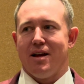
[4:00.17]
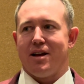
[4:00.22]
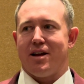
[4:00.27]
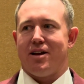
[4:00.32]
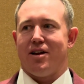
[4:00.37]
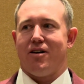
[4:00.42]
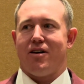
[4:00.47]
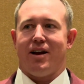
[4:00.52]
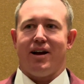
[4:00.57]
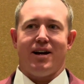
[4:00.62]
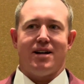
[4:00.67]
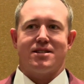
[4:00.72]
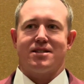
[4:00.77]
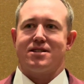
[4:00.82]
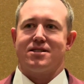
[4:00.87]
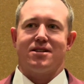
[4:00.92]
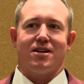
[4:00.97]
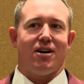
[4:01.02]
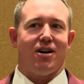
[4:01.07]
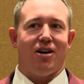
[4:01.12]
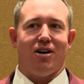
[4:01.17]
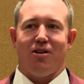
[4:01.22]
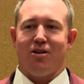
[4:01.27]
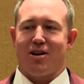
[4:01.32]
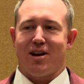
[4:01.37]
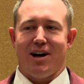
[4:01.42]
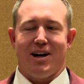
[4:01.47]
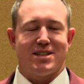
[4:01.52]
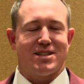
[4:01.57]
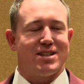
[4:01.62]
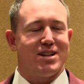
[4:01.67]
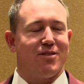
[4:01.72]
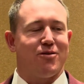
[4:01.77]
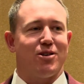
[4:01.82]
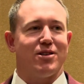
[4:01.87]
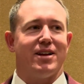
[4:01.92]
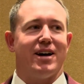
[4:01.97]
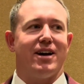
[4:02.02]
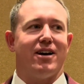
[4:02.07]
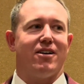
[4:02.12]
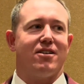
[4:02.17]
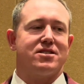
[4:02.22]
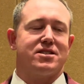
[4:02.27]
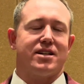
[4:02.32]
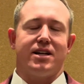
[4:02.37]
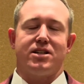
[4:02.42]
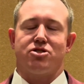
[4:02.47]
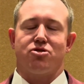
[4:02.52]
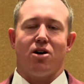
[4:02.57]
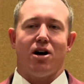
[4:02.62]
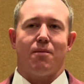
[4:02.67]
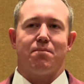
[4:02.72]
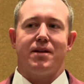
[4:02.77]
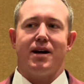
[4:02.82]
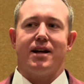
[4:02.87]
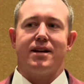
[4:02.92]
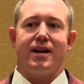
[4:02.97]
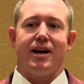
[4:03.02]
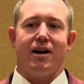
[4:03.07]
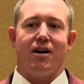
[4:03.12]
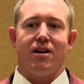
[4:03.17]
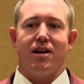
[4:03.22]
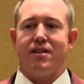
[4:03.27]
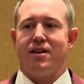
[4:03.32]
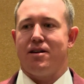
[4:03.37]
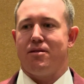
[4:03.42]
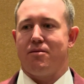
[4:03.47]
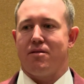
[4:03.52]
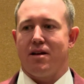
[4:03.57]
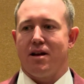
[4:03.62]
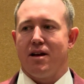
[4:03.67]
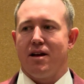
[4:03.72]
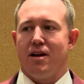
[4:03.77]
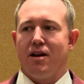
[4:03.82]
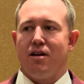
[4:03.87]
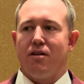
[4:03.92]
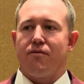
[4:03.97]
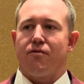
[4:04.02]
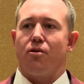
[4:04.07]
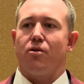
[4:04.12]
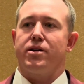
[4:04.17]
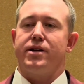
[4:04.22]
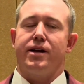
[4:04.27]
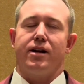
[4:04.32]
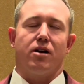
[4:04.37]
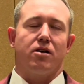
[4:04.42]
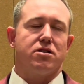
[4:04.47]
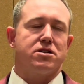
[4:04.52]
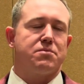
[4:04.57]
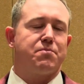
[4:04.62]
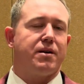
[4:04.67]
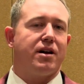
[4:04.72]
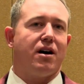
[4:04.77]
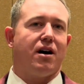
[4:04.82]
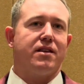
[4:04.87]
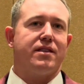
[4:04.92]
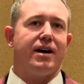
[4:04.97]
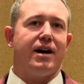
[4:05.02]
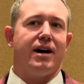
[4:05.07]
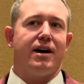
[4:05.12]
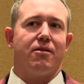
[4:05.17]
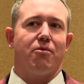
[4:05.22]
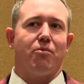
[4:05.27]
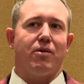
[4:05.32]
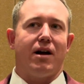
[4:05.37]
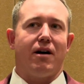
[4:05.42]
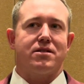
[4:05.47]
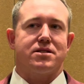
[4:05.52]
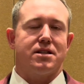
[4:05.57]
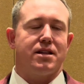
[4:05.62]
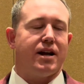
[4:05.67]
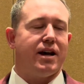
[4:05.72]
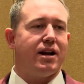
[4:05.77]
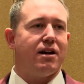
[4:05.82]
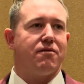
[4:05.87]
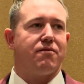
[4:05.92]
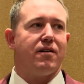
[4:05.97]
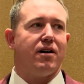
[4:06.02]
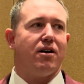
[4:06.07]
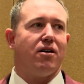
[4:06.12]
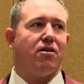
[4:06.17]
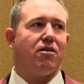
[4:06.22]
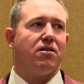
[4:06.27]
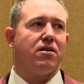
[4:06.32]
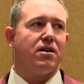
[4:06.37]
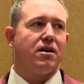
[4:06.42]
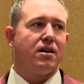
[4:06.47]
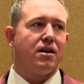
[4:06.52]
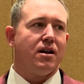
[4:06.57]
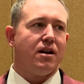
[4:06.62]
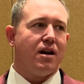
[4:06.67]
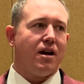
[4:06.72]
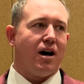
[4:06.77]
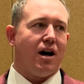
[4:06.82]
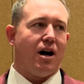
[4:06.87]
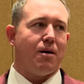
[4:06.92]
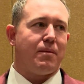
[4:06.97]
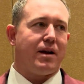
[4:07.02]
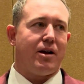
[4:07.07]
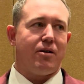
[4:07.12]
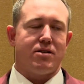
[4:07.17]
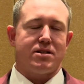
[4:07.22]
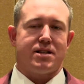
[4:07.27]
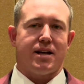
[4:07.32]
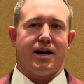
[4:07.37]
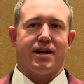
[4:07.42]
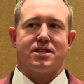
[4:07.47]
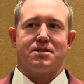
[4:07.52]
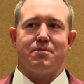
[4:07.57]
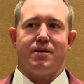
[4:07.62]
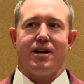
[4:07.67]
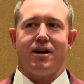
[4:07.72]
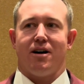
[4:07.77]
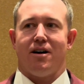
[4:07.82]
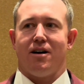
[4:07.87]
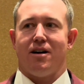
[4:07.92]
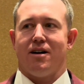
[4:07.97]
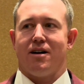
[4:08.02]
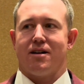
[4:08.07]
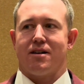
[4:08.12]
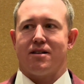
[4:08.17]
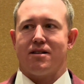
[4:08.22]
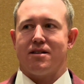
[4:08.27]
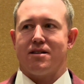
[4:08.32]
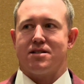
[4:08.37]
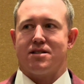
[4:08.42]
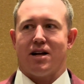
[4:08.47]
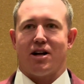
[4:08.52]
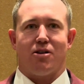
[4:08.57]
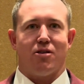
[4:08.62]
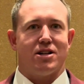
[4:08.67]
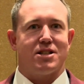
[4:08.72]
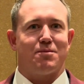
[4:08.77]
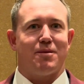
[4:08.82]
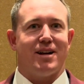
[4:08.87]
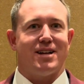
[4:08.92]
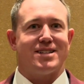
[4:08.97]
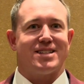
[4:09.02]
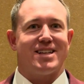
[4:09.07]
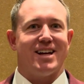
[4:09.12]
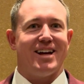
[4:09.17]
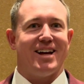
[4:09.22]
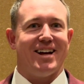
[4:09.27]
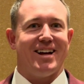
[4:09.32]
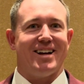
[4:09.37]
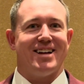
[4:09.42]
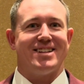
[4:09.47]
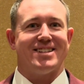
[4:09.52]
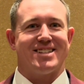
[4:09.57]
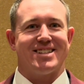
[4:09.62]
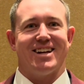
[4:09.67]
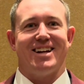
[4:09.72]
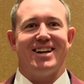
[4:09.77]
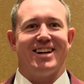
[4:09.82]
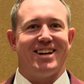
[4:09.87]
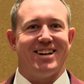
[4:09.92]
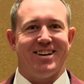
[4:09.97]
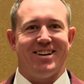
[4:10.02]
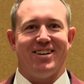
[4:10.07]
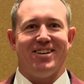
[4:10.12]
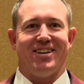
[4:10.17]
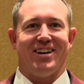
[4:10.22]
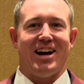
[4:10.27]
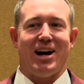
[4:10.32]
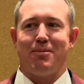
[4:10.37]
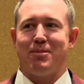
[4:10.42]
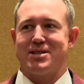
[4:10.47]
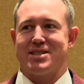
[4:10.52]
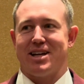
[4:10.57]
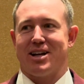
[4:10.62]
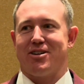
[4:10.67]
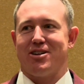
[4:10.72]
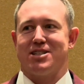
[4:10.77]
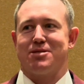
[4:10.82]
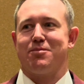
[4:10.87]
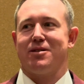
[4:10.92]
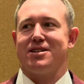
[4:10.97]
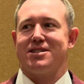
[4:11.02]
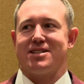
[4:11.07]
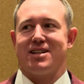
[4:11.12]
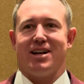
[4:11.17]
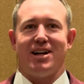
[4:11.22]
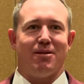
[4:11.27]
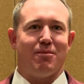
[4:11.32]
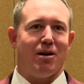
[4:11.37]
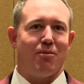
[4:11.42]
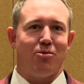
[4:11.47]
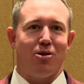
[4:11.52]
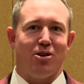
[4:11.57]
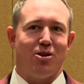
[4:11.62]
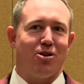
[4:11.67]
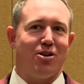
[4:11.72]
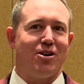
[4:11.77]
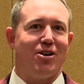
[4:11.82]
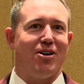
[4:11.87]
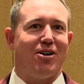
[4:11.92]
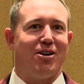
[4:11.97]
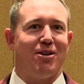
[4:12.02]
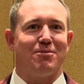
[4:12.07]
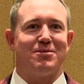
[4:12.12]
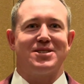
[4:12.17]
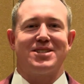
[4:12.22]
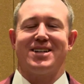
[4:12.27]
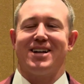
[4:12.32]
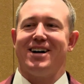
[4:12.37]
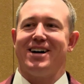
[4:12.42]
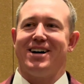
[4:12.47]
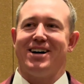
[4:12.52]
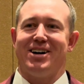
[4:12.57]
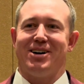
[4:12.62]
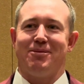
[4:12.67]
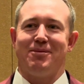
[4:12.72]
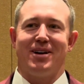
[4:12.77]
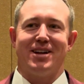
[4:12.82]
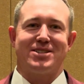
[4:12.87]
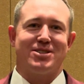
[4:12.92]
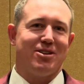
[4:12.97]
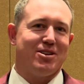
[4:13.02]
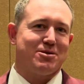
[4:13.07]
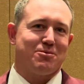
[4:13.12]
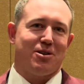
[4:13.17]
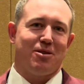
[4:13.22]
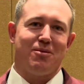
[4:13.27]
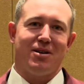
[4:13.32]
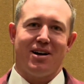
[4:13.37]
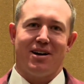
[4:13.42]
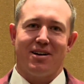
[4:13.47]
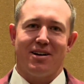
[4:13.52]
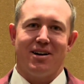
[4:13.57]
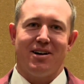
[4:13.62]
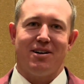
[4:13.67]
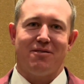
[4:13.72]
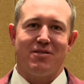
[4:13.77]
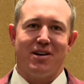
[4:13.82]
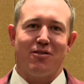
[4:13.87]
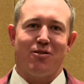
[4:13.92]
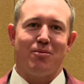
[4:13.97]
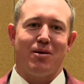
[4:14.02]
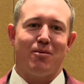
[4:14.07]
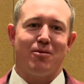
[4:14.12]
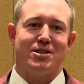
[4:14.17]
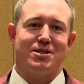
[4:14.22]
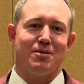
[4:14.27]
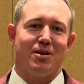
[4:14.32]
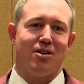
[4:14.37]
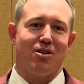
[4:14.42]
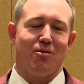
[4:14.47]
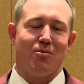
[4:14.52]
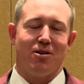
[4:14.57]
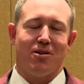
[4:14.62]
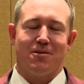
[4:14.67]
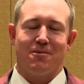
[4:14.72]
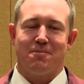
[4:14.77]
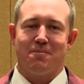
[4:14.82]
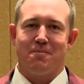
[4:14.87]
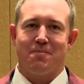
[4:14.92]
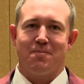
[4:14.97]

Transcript: He has all kinds of different layers. He dropped that down, and then for years beyond that, when I was in the NFL, he would text me on St. Crispian's Day and say, happy St. Crispian's Day, my brother in arms. And so that was one of my favorite memories about Harbaugh.